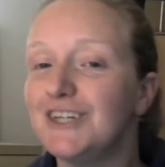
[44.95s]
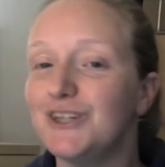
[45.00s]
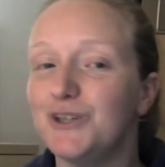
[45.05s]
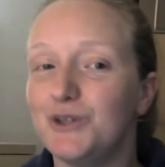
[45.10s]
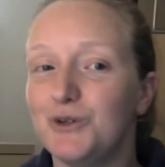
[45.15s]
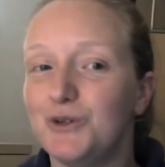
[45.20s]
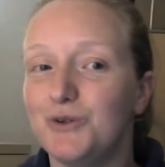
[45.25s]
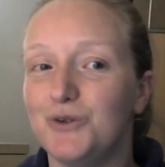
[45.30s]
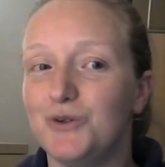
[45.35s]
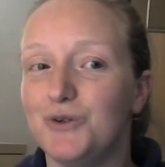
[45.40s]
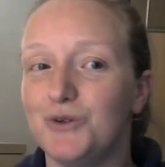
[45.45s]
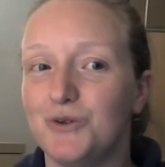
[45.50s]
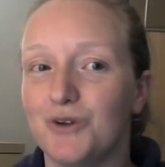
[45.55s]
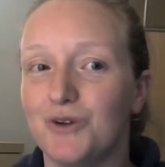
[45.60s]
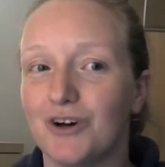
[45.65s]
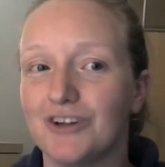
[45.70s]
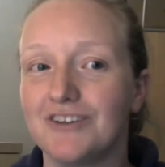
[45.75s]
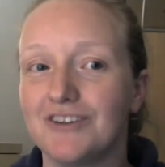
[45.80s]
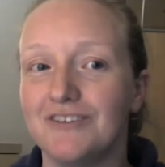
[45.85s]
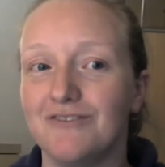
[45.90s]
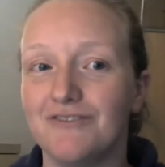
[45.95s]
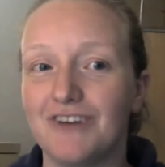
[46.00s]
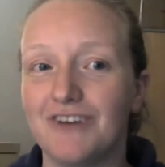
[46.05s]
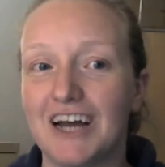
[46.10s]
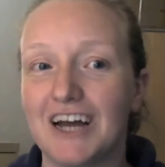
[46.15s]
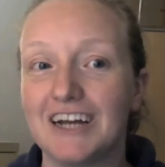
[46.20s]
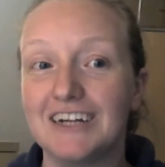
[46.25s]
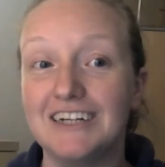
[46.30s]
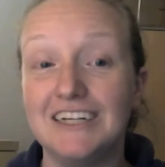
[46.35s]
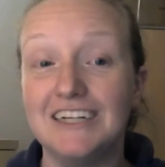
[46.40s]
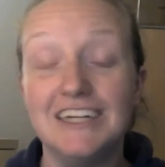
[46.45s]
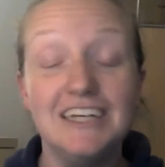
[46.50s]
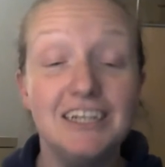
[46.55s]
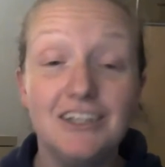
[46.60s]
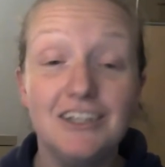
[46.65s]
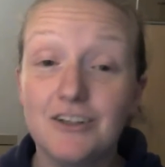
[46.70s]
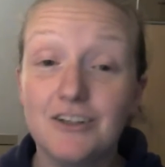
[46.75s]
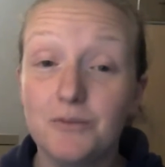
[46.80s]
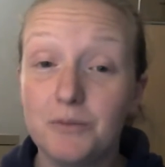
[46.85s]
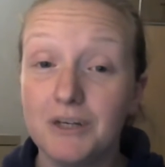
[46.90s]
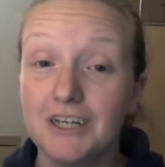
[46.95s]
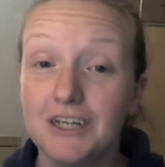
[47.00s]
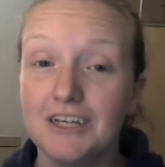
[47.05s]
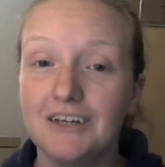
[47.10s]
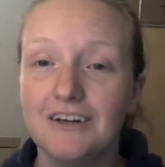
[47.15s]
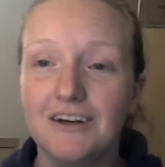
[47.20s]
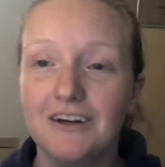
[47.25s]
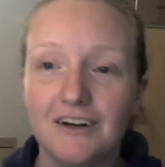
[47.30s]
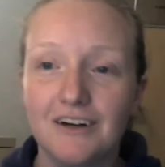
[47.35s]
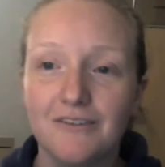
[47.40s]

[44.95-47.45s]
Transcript: you do not, in fact, need to be